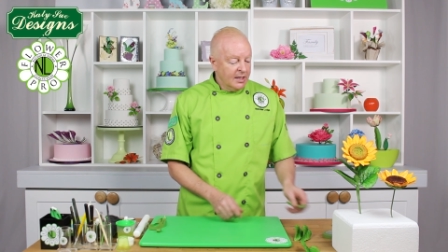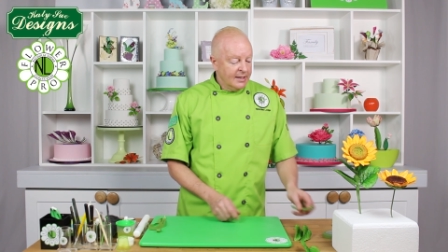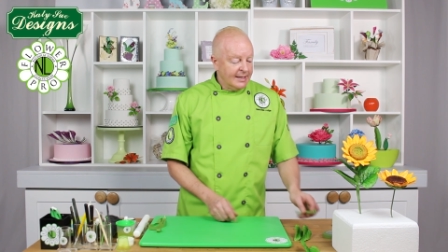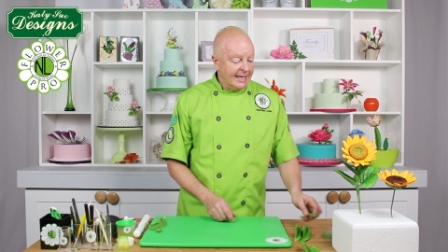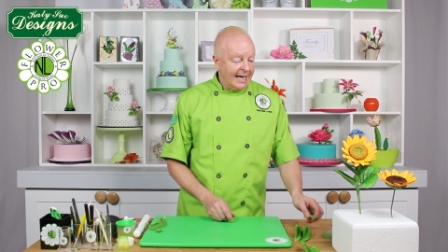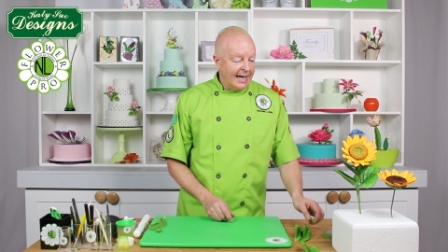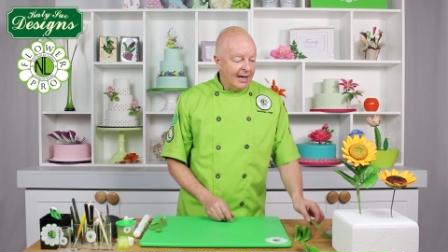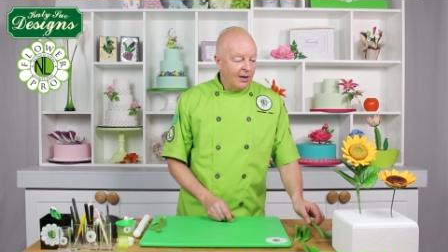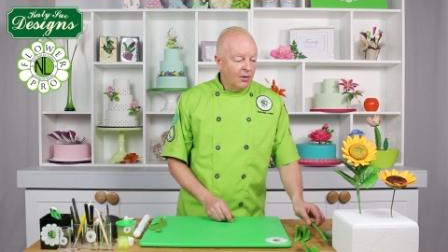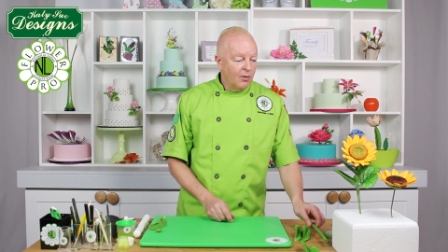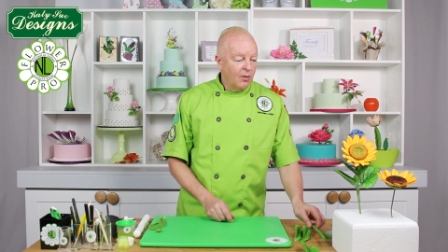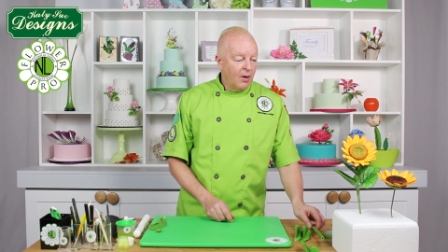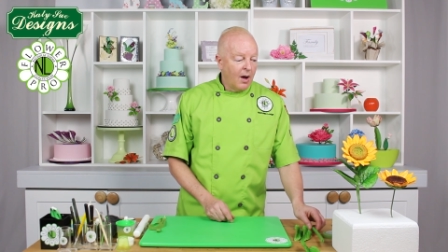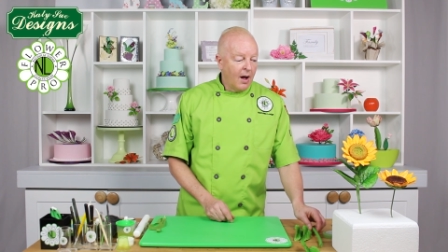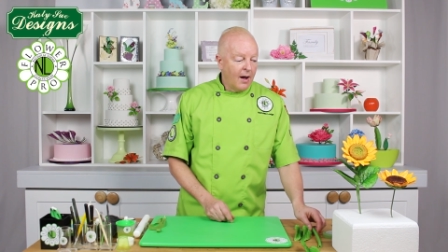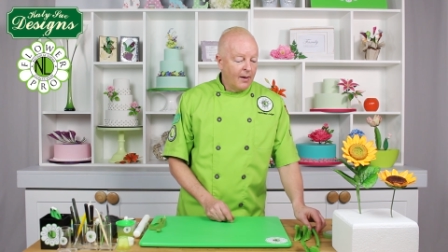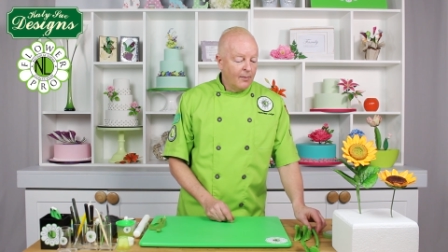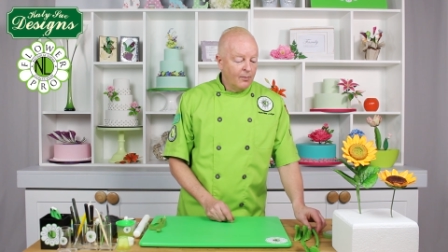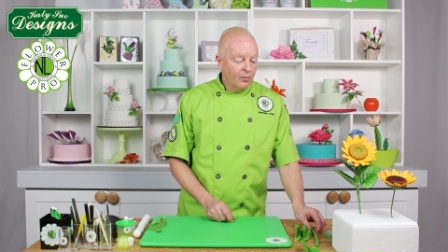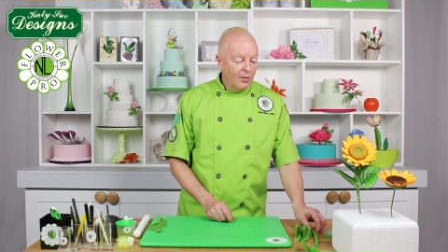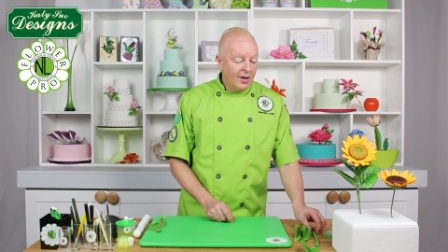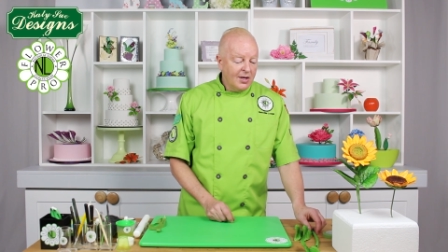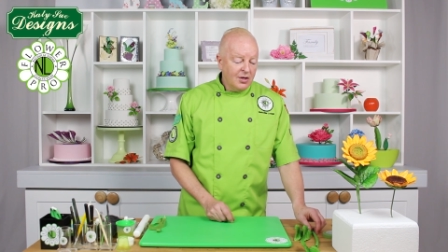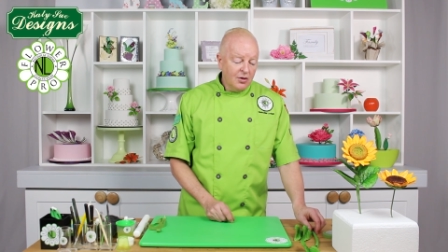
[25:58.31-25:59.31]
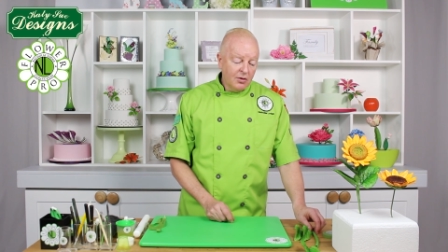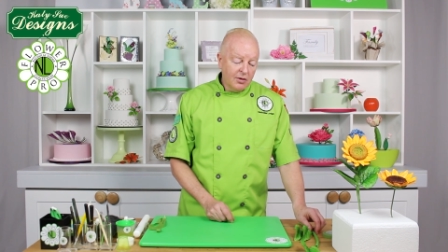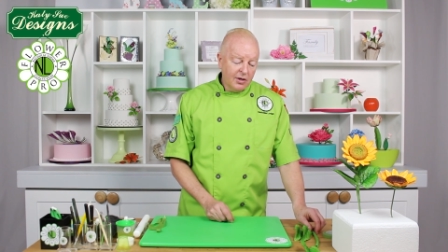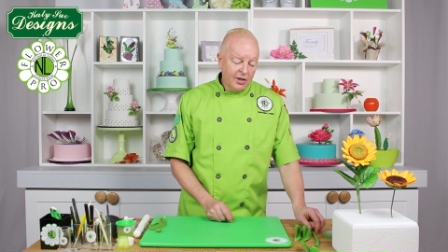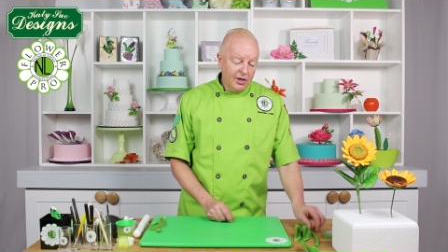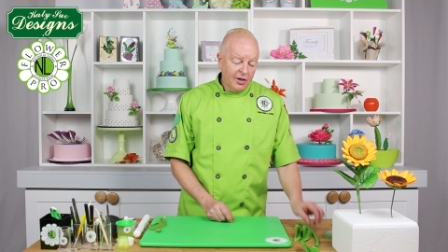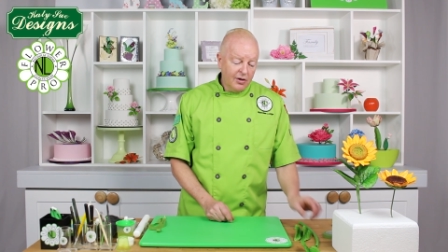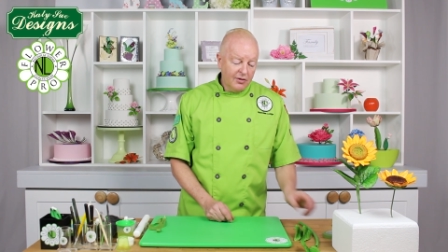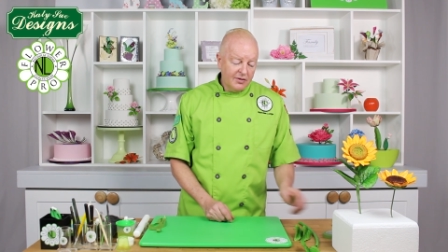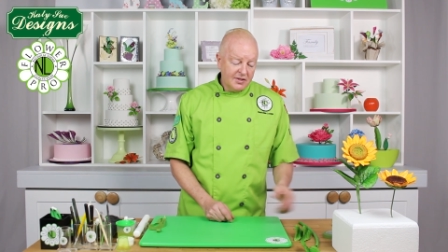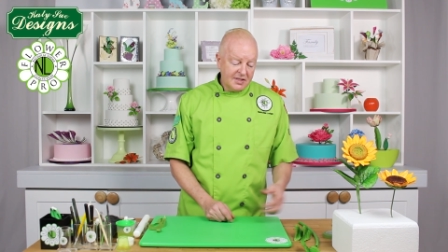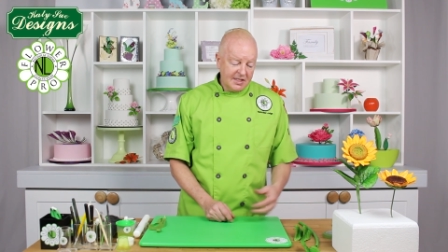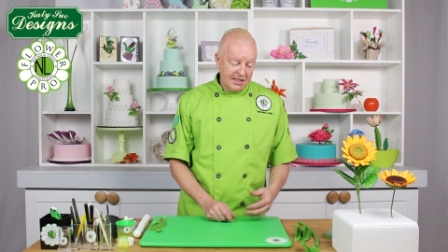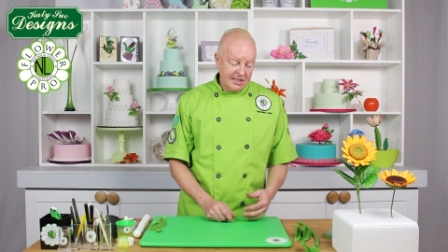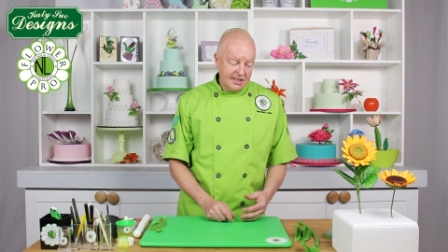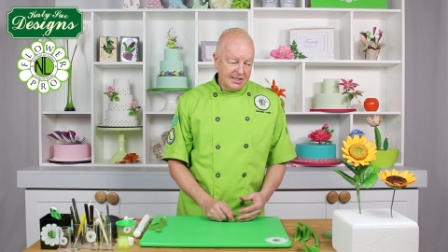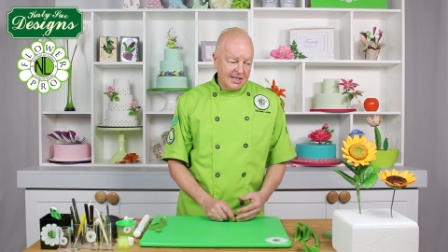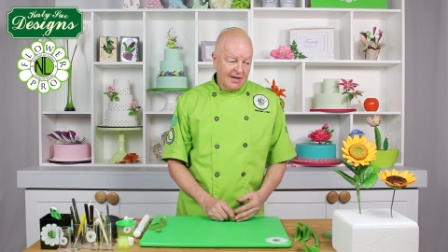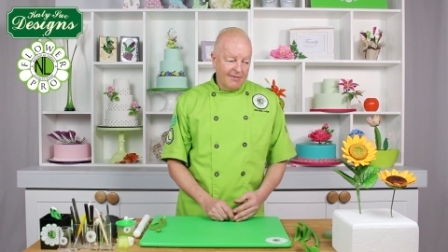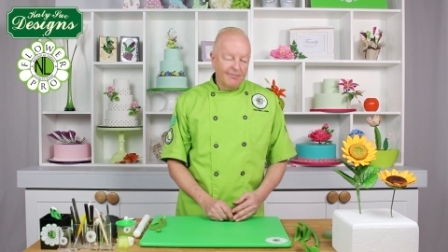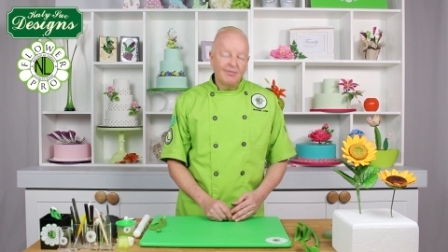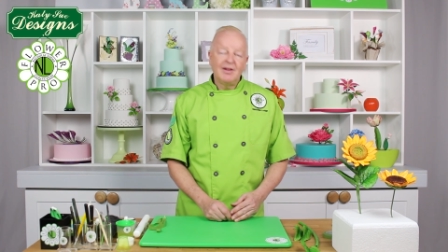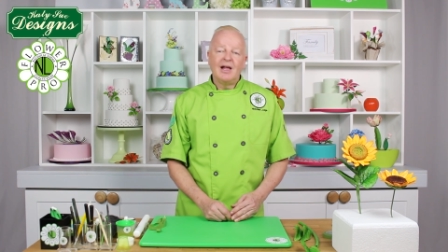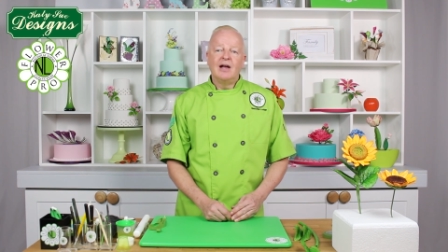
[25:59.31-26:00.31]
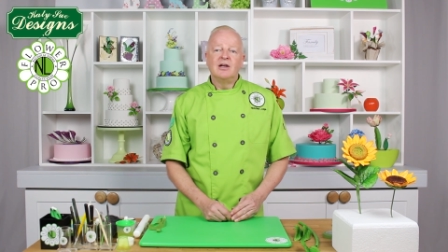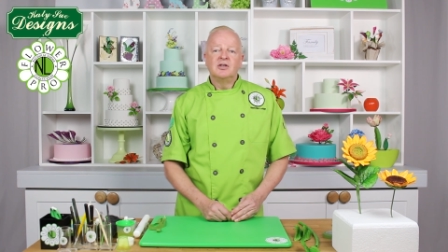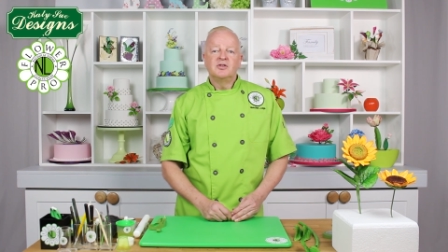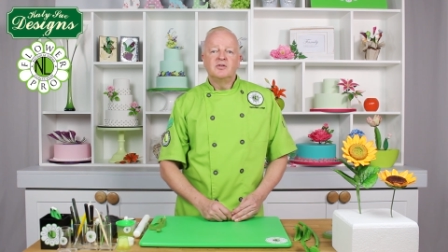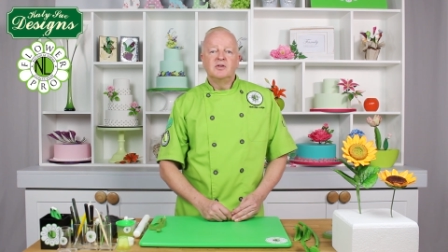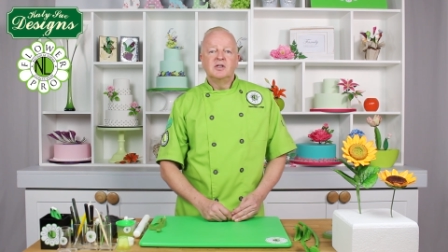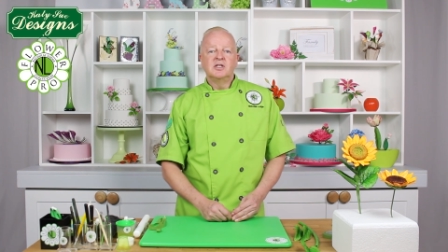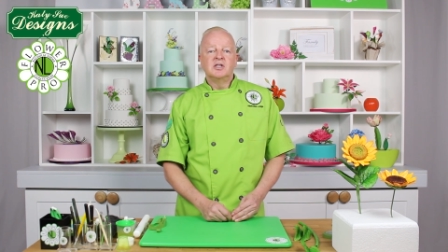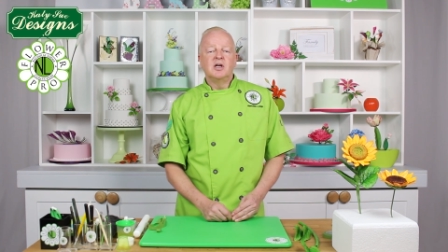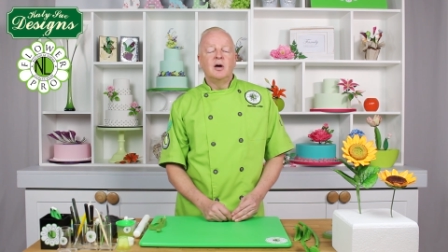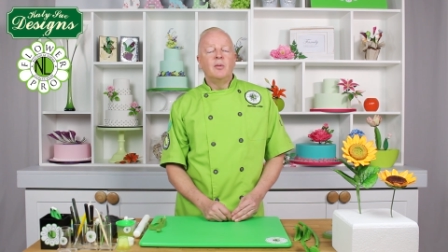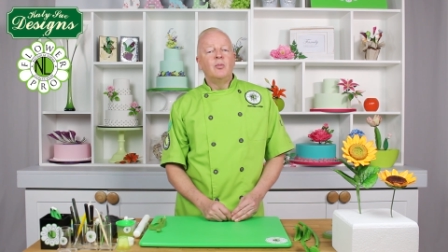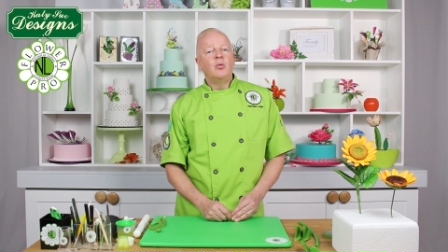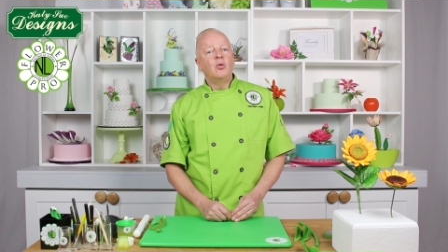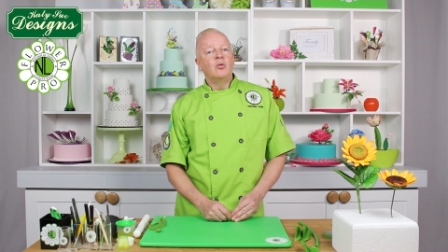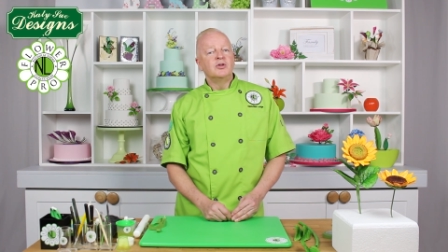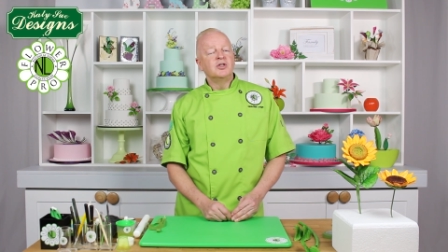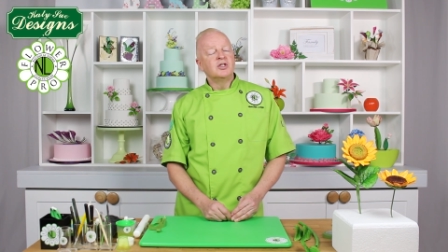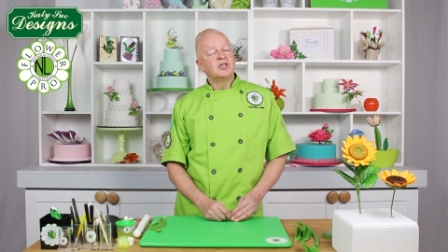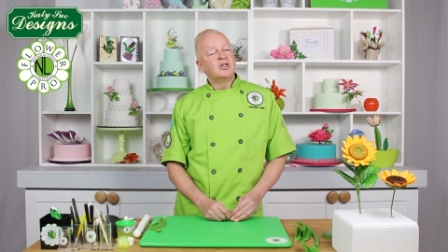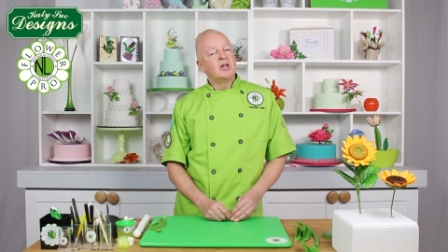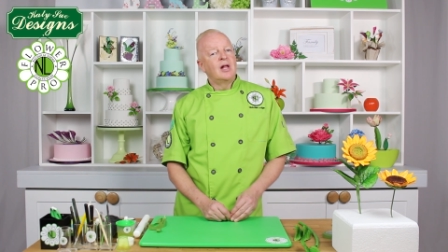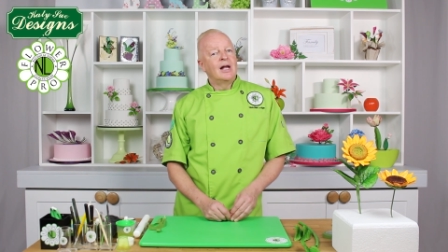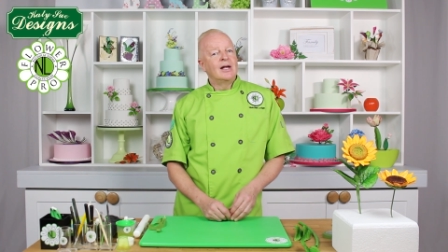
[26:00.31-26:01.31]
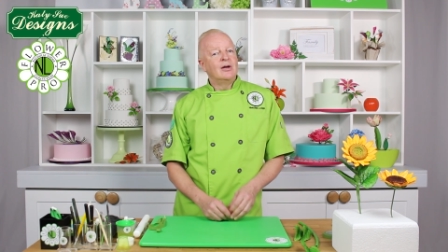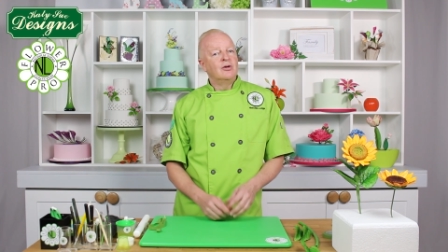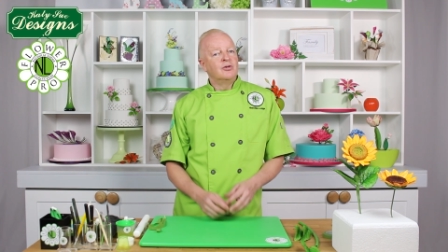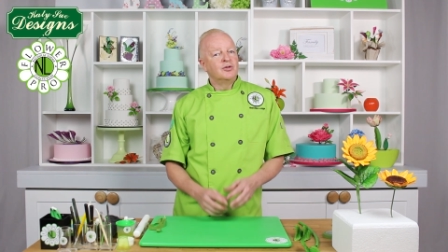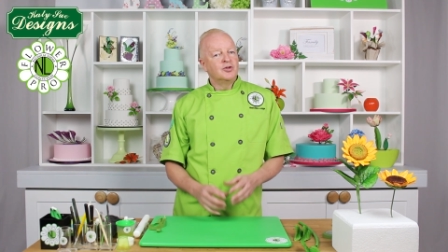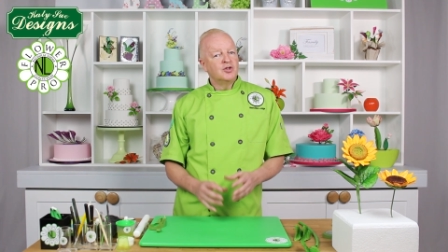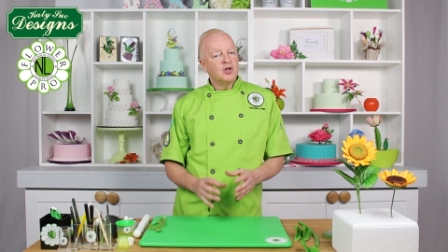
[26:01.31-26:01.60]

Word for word: Now when you're using sunflowers, for example, just like on